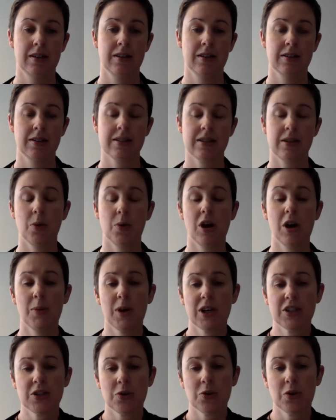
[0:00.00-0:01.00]
So why am
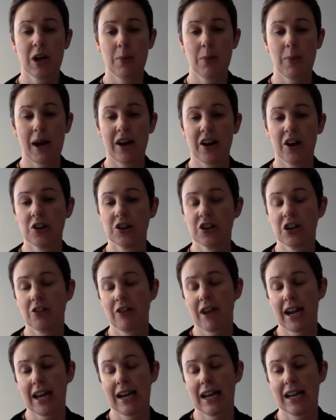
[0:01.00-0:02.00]
I talking about conduct
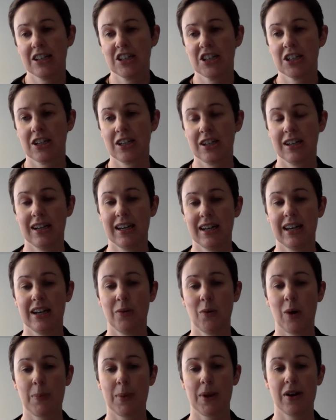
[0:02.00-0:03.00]
regulation in a
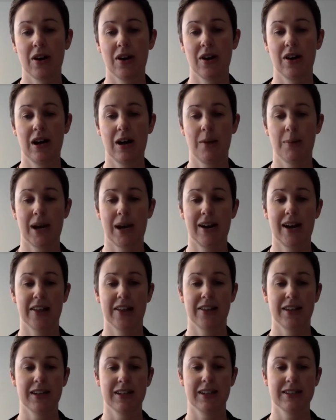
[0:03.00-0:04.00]
webinar about
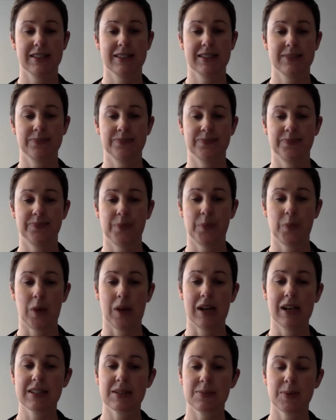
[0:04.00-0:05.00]
ethics?
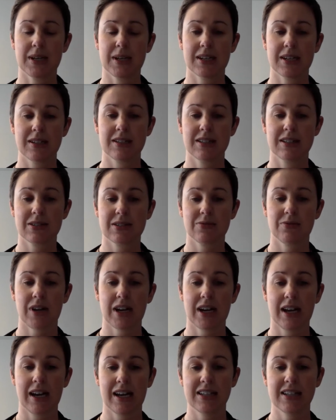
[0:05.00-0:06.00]
Well, it's because
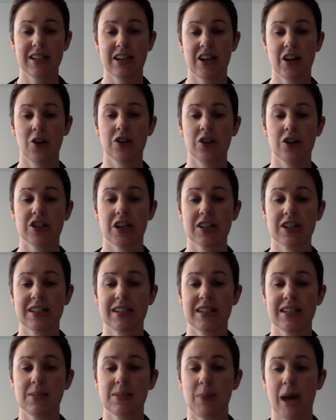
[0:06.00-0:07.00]
regulating conduct
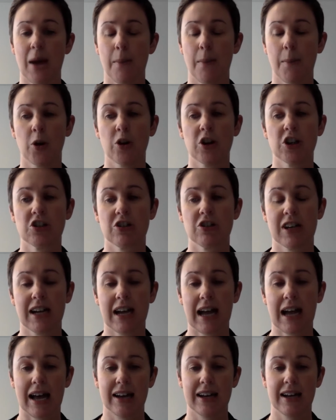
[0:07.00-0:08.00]
is about monitoring
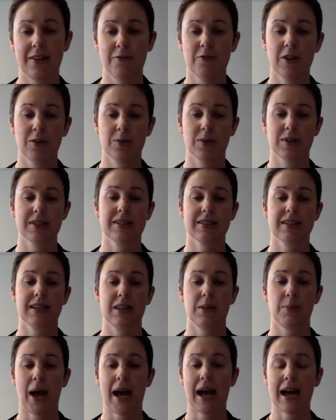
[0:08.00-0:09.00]
and influencing
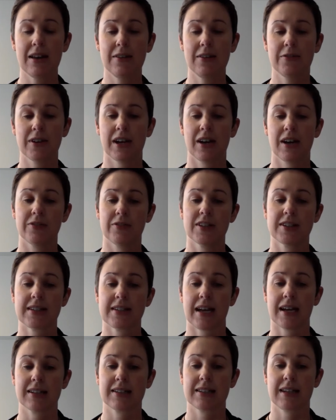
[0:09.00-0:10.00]
the behaviour of the
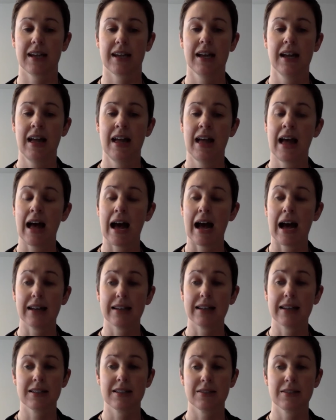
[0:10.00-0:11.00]
sector
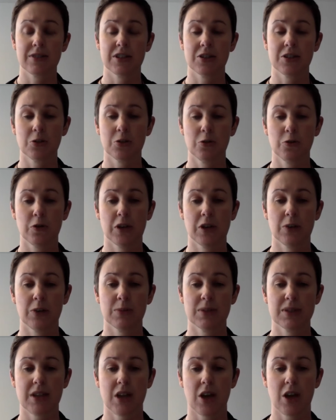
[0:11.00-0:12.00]
and individual
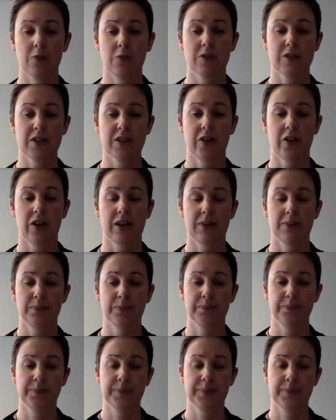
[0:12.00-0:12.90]
firms over time.